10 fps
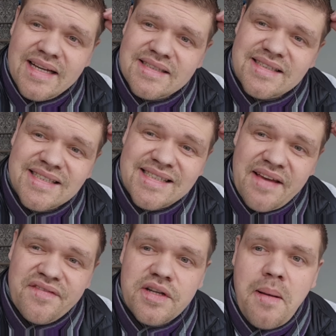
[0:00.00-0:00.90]
at
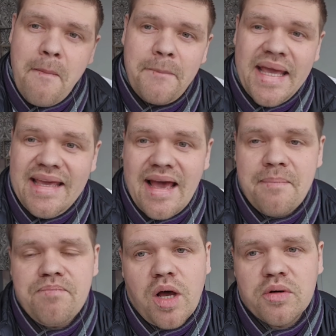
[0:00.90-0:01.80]
7
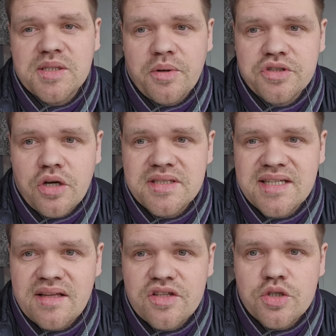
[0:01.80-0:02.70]
PM. I was supposed to go and
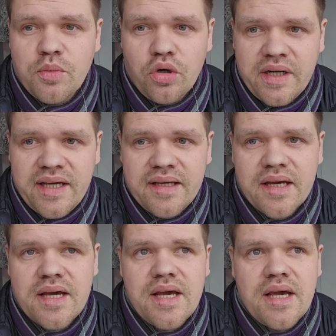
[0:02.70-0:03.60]
see it this morning,
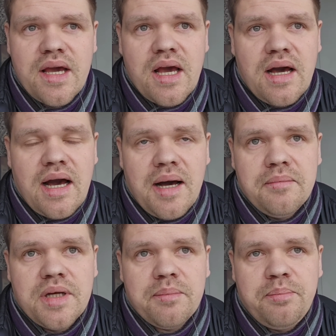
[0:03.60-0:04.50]

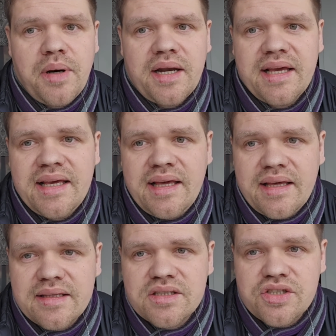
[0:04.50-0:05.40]
but
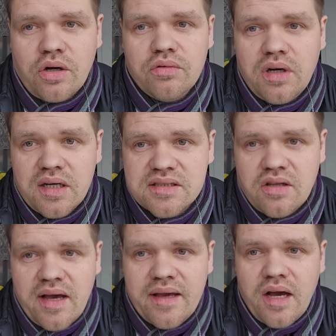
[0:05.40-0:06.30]
it sold last
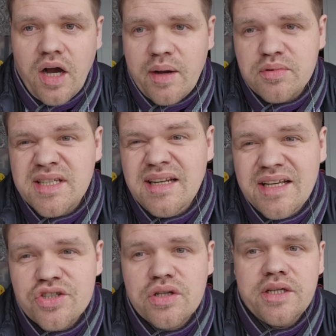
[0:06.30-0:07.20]
night. I was
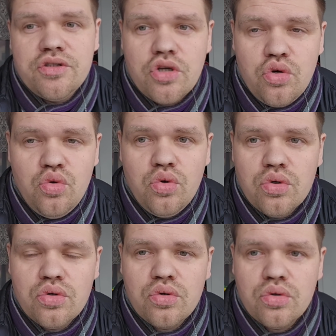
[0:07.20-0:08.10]
literally too
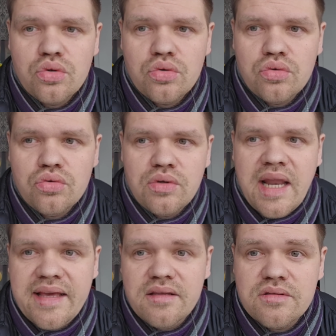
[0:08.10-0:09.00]

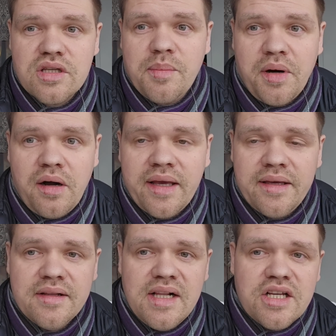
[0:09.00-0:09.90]
late to the
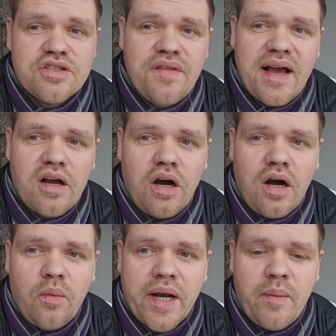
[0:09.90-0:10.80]
party. So that
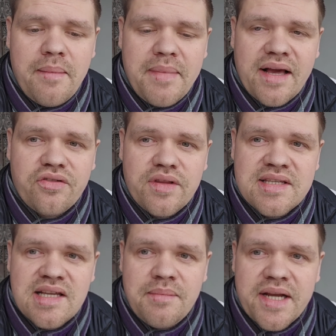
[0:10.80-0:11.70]
car, when I went back to the
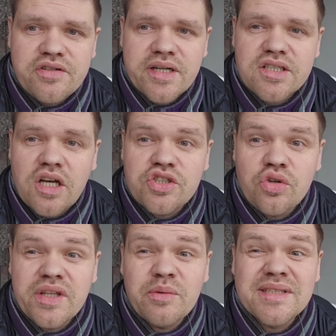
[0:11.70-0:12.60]
Dealermetrics, I
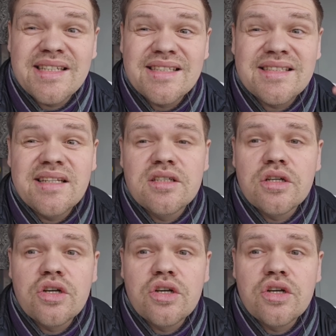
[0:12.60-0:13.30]
saw that it was listed